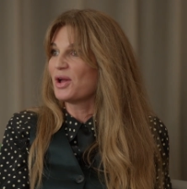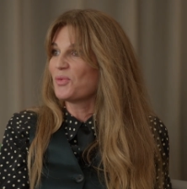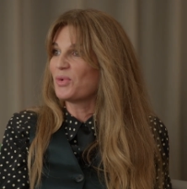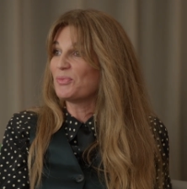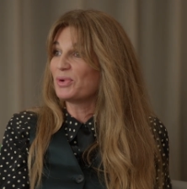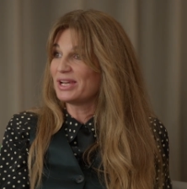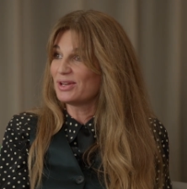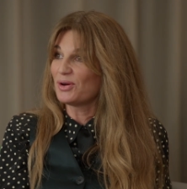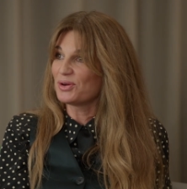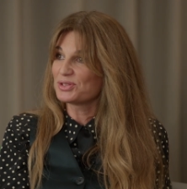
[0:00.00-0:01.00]
when we
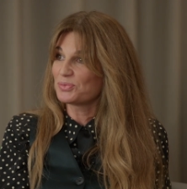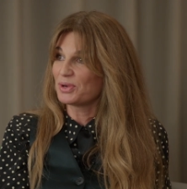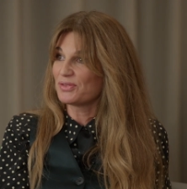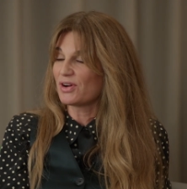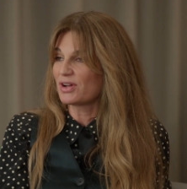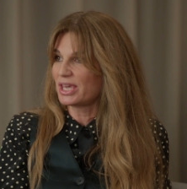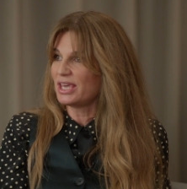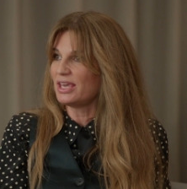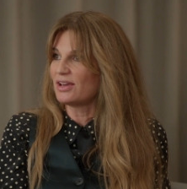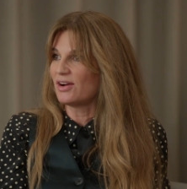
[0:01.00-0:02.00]
lost one of our
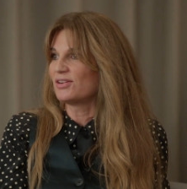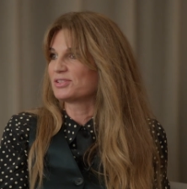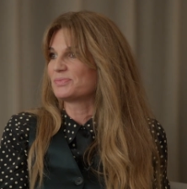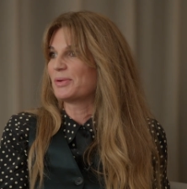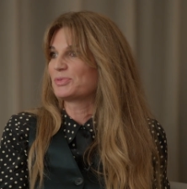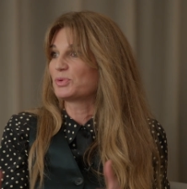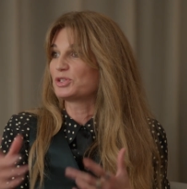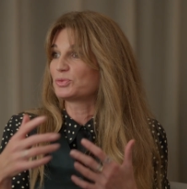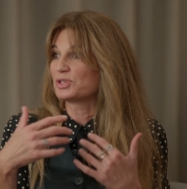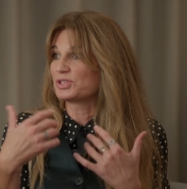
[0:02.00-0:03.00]
key cast members,
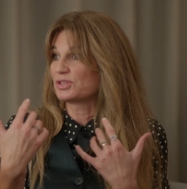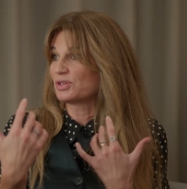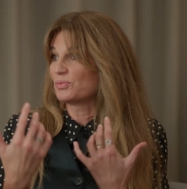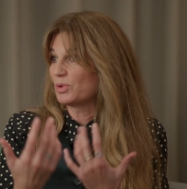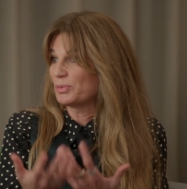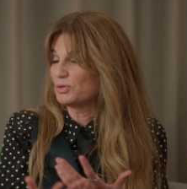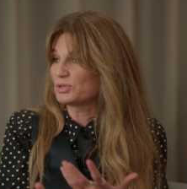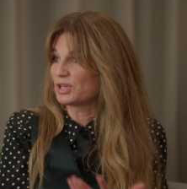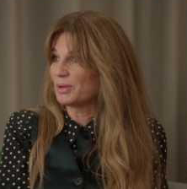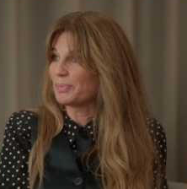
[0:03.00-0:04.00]
which was the woman who's
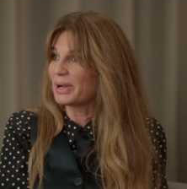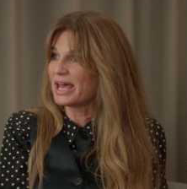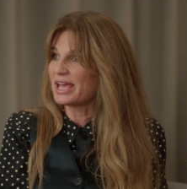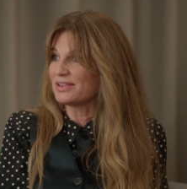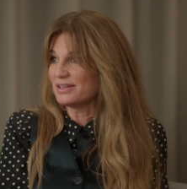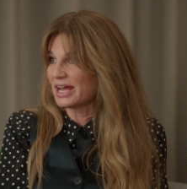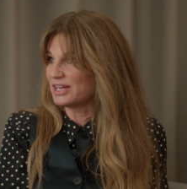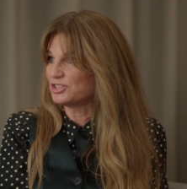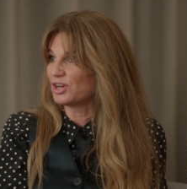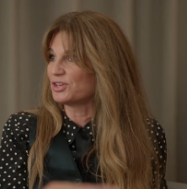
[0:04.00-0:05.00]
going to play Nanny
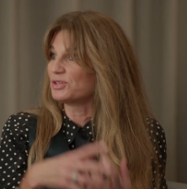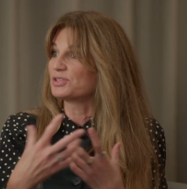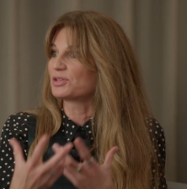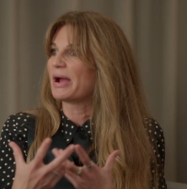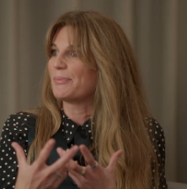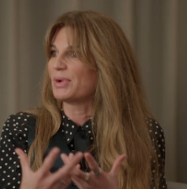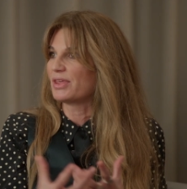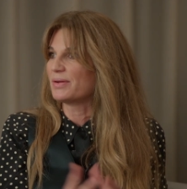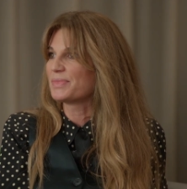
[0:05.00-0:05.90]
John, who's the grandmother.